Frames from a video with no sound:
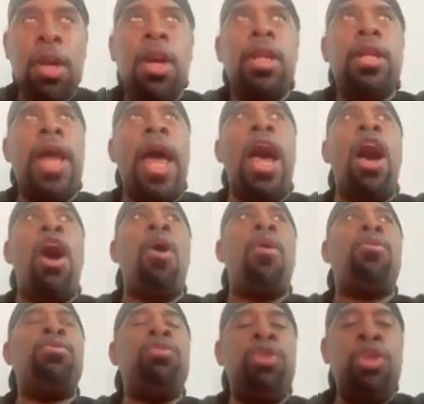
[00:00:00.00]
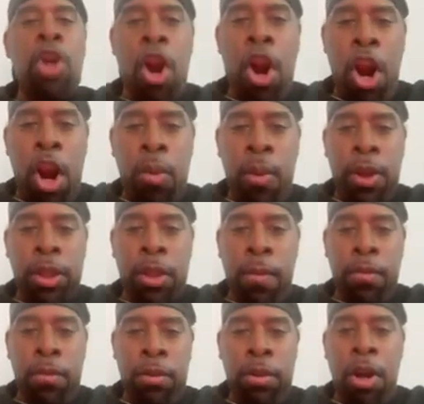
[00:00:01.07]
Now, you heard what
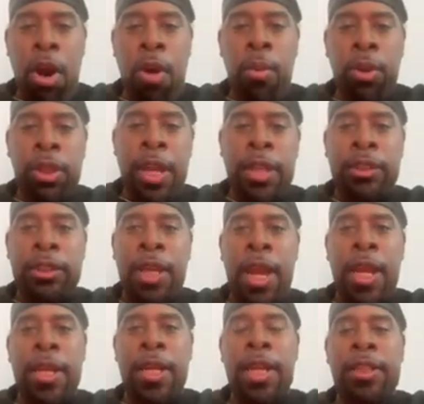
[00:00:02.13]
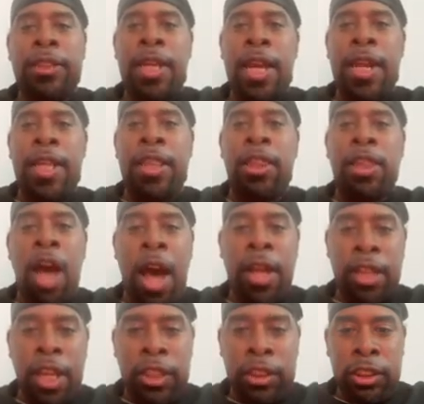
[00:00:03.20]
they said. They said they
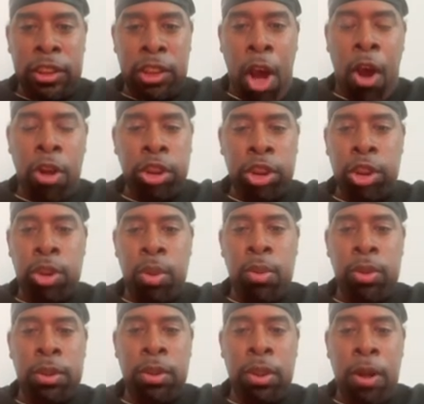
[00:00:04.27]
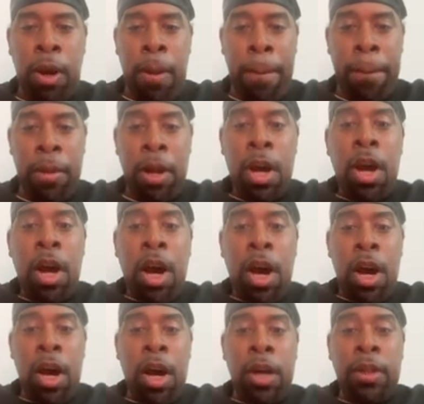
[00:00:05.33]
thought they saw
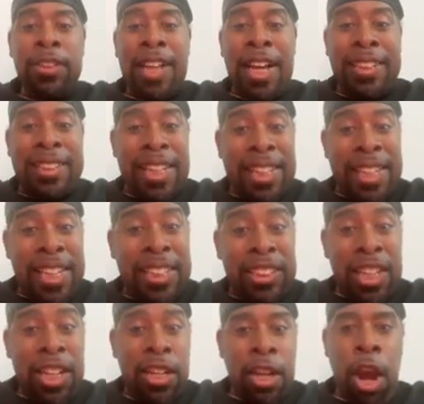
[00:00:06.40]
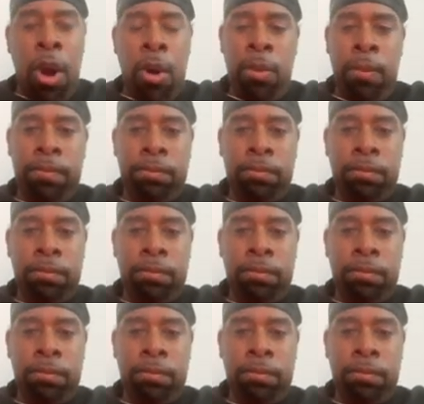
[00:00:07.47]
a deletion note,